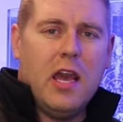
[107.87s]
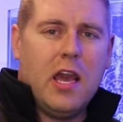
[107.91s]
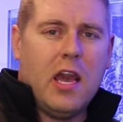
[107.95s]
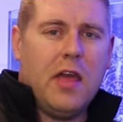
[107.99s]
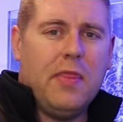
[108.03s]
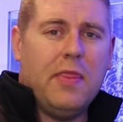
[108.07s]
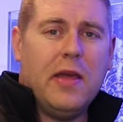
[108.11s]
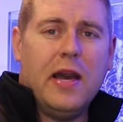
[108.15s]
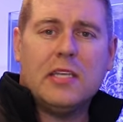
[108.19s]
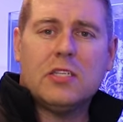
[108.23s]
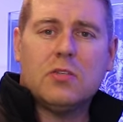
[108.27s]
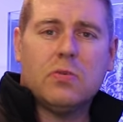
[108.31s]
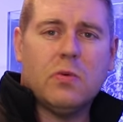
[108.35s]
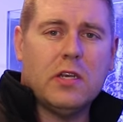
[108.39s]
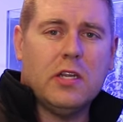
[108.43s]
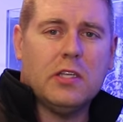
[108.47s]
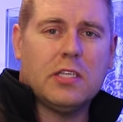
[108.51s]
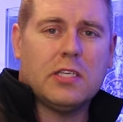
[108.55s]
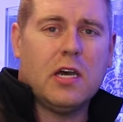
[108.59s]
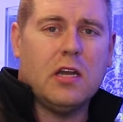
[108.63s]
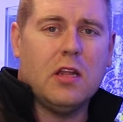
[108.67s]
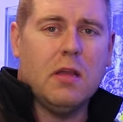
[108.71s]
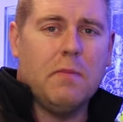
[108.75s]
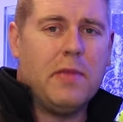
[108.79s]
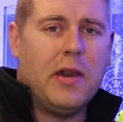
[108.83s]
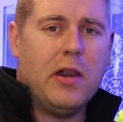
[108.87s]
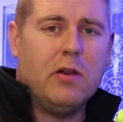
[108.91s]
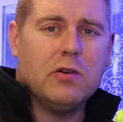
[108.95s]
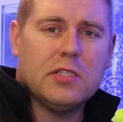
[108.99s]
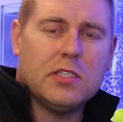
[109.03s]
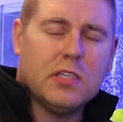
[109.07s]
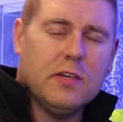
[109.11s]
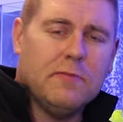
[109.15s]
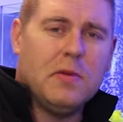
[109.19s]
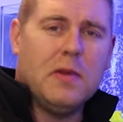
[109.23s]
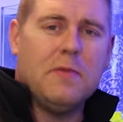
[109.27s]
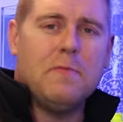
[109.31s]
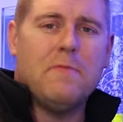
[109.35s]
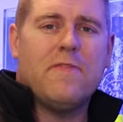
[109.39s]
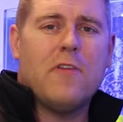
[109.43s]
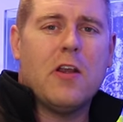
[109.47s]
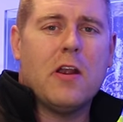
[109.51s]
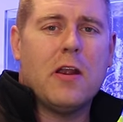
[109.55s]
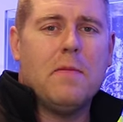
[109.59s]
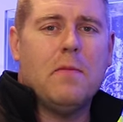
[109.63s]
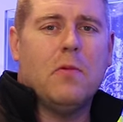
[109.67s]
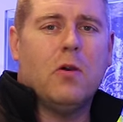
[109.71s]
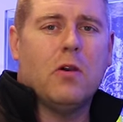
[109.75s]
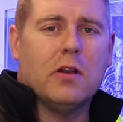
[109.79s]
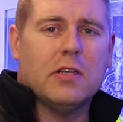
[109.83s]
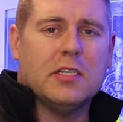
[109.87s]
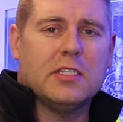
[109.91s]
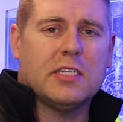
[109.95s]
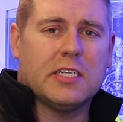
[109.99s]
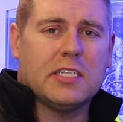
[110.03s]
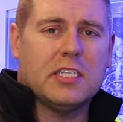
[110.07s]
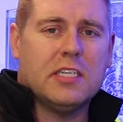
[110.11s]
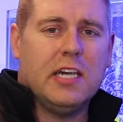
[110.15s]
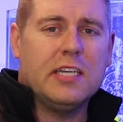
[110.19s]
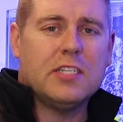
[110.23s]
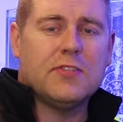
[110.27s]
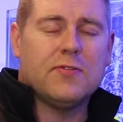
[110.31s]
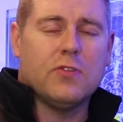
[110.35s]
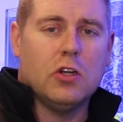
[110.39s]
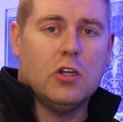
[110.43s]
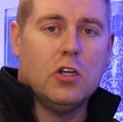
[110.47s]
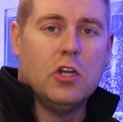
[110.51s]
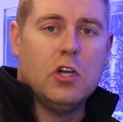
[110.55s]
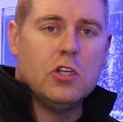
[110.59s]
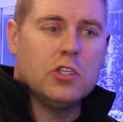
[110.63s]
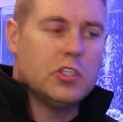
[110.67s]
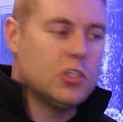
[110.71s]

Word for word: and that's what it's all about, so you'd be very more successful.